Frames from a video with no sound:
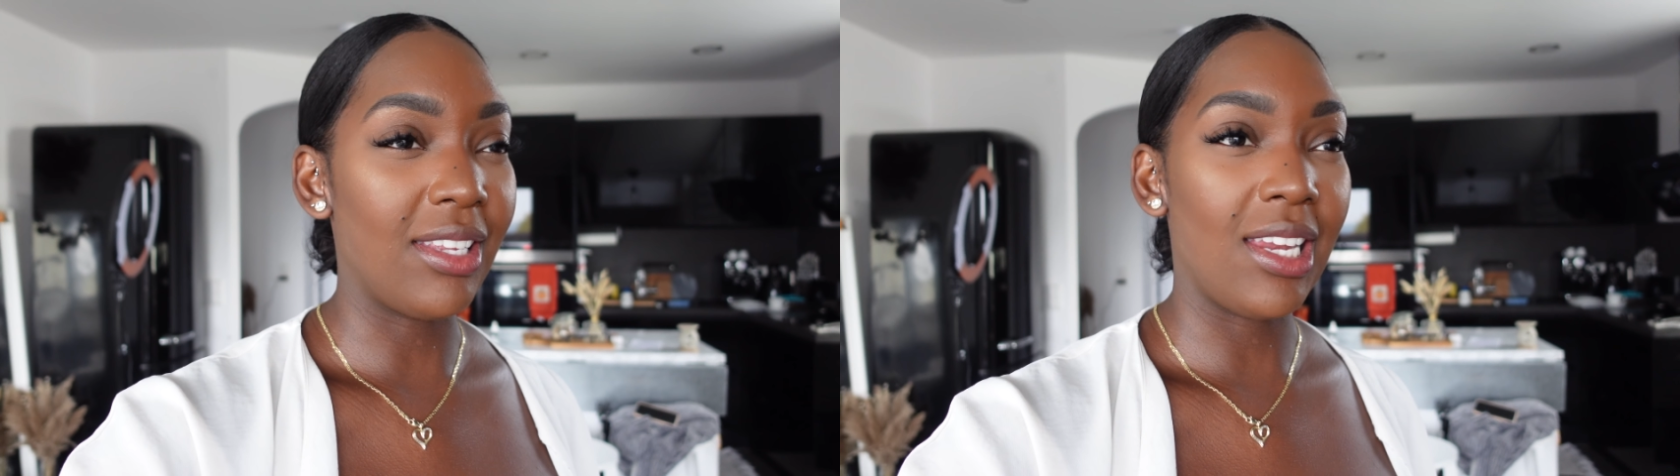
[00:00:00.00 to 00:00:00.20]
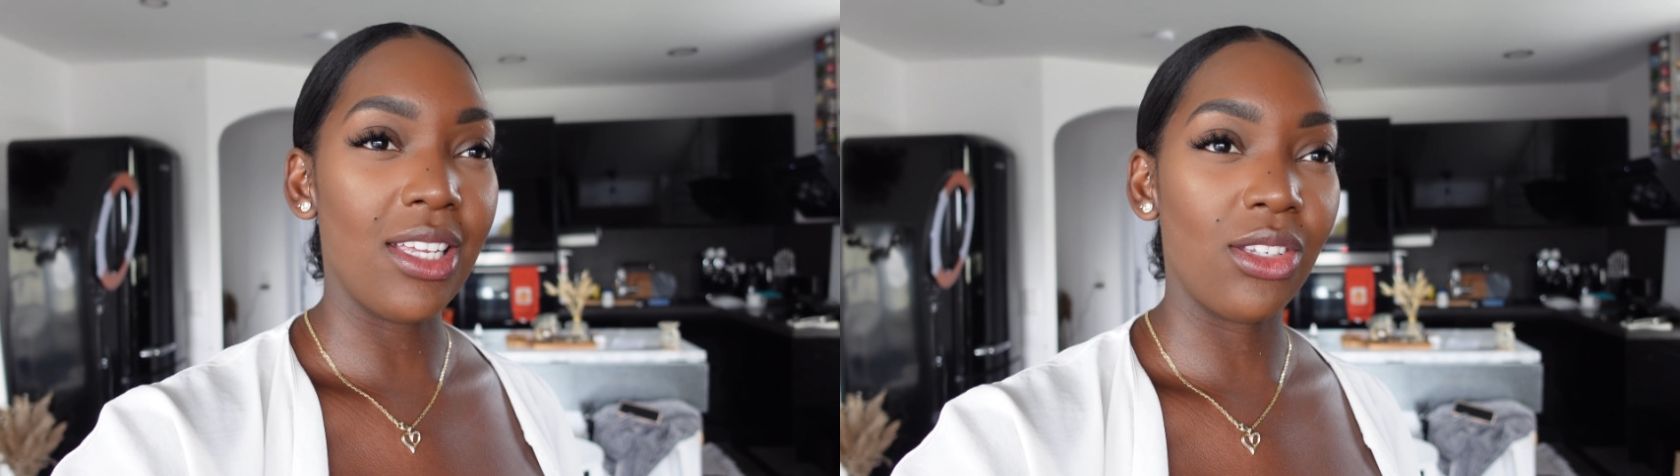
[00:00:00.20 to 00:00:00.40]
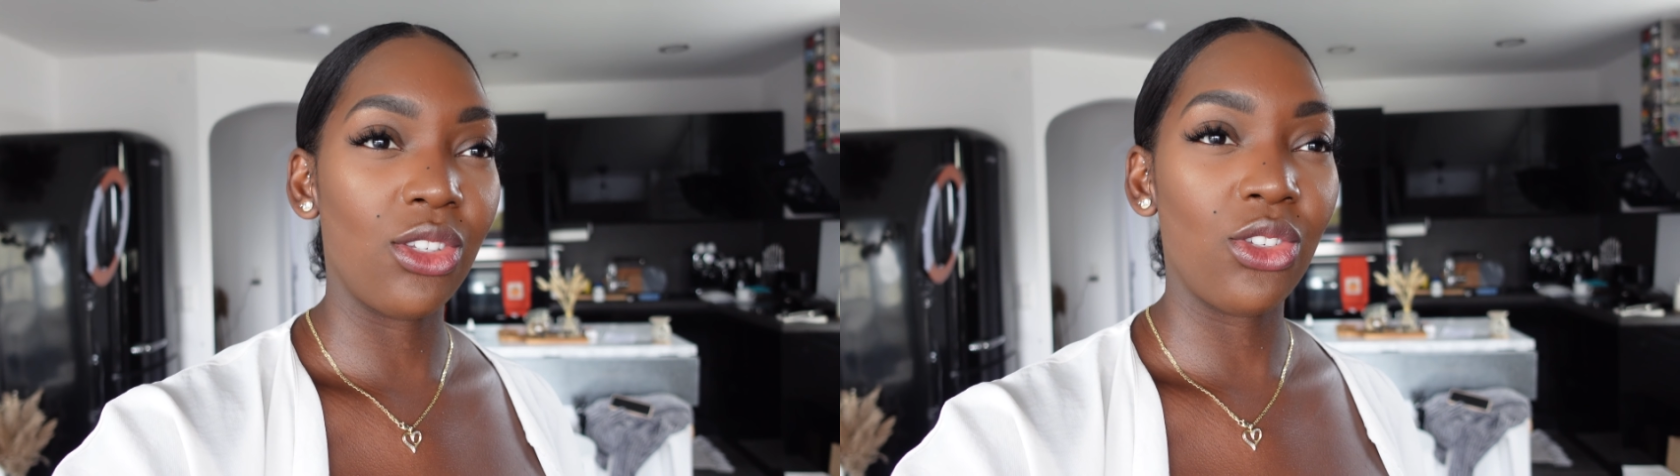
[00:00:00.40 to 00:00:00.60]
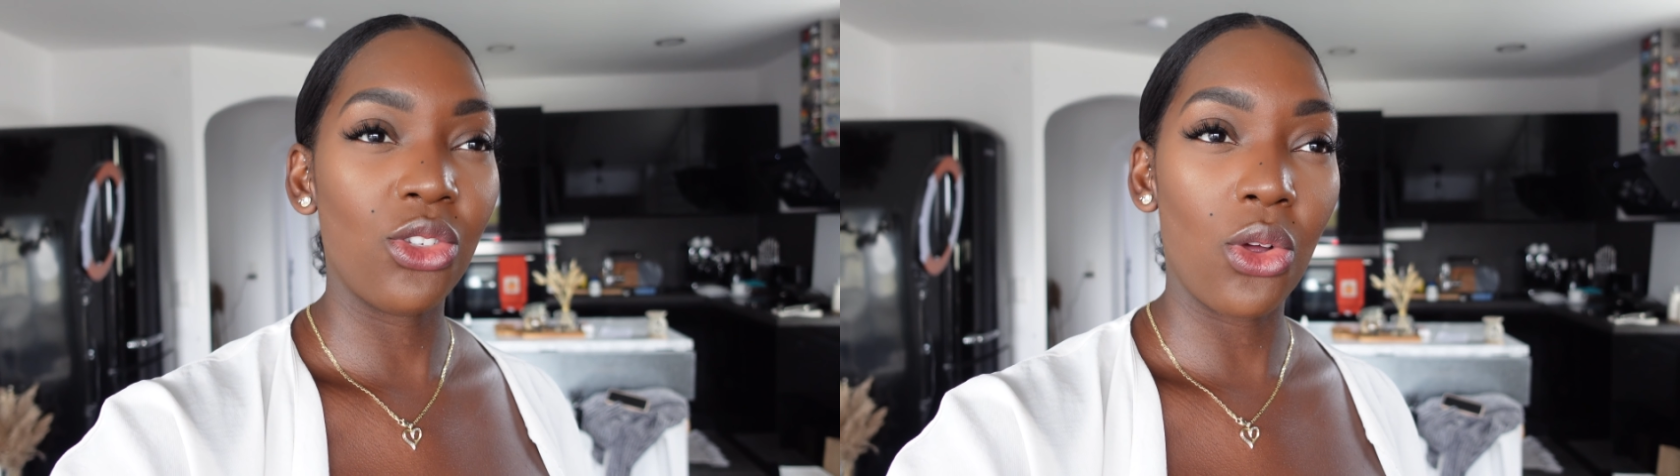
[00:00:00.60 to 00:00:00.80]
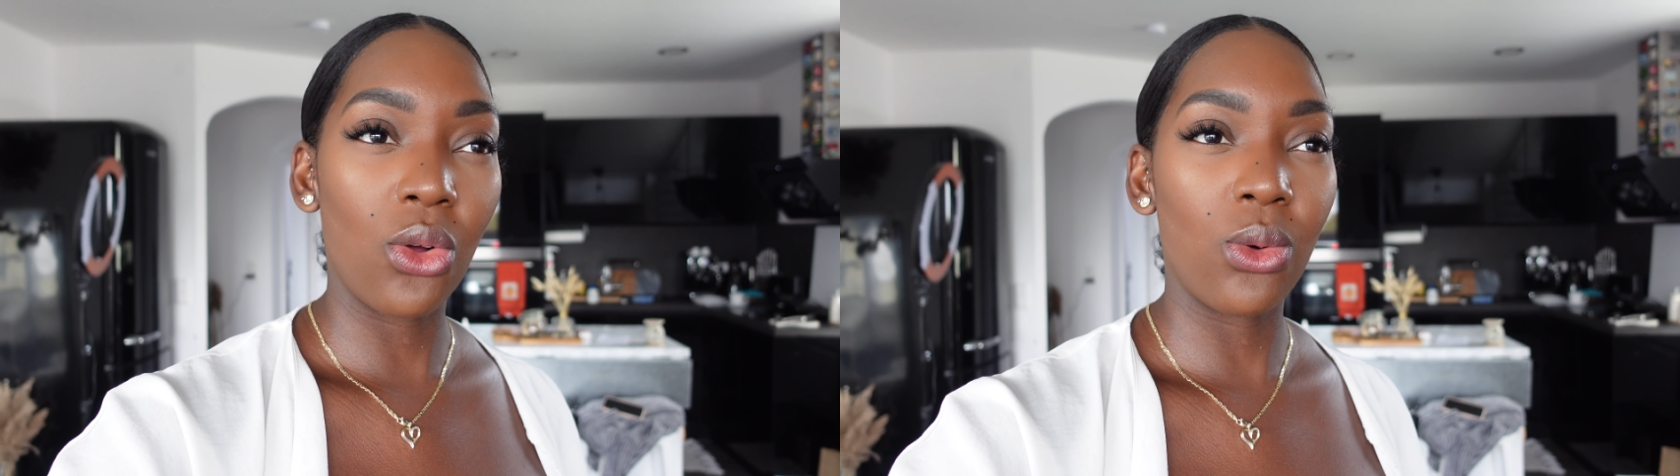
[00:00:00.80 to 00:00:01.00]
Today is
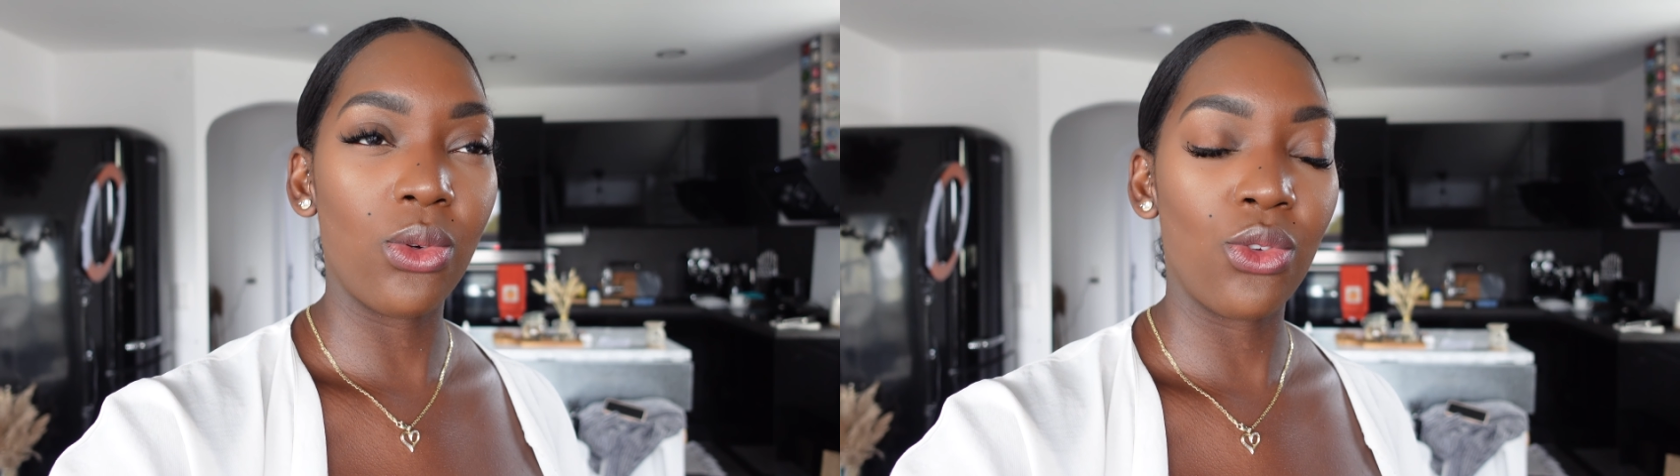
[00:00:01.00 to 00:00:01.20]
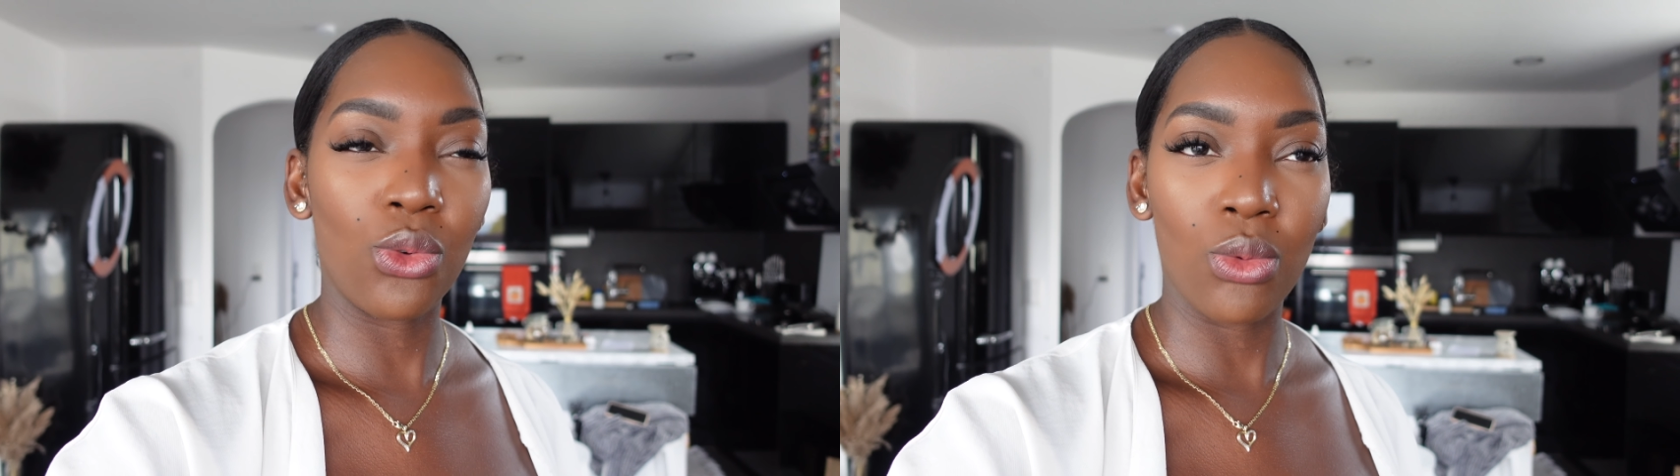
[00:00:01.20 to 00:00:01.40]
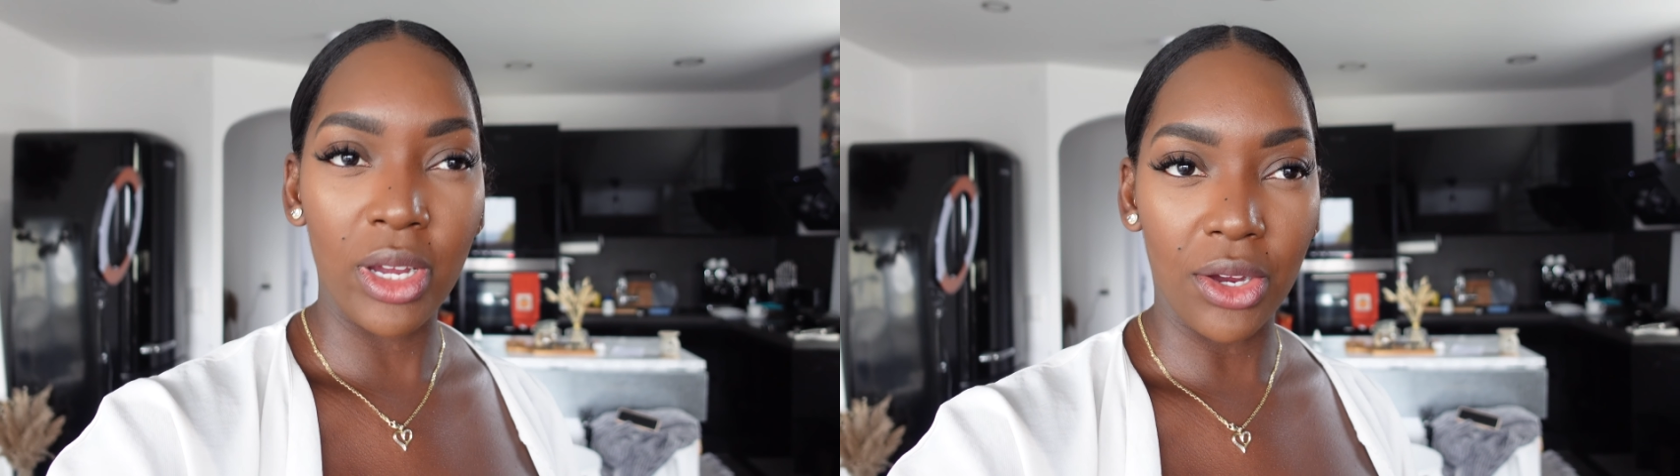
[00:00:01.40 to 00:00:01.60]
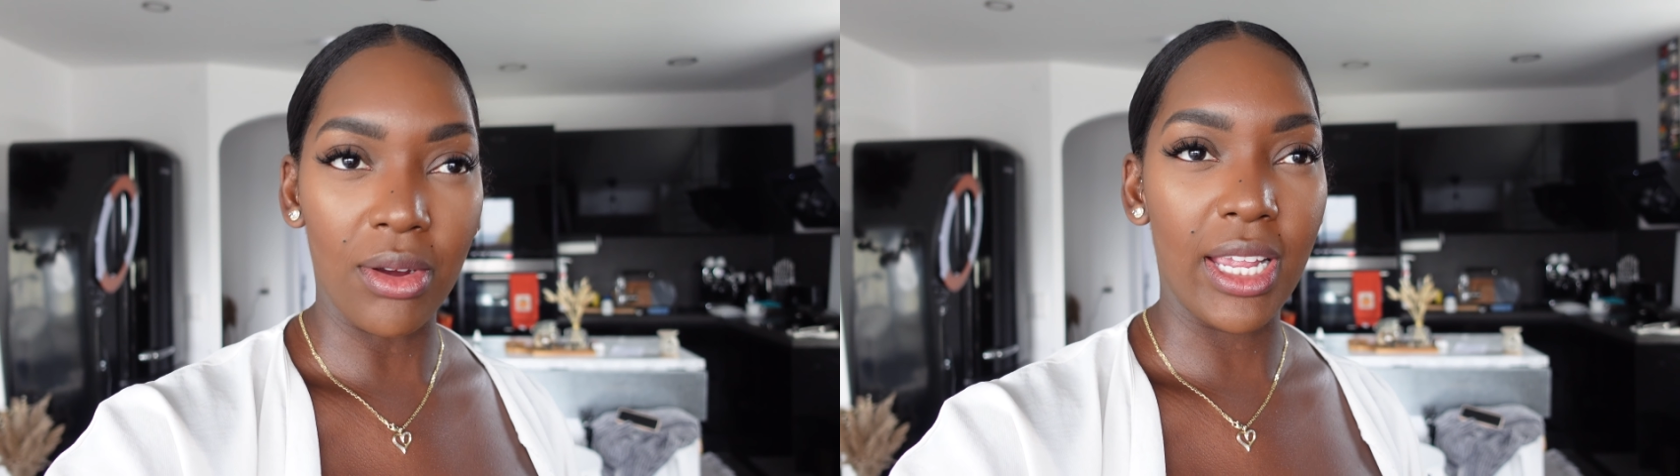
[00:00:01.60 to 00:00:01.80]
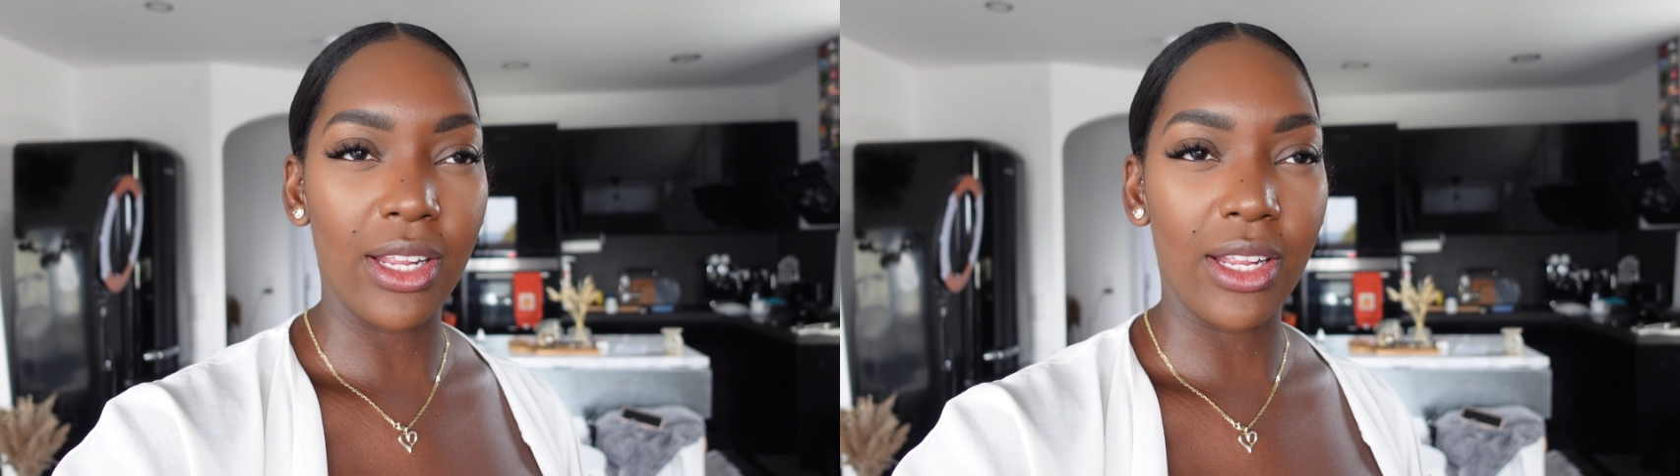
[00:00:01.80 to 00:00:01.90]
so triggering.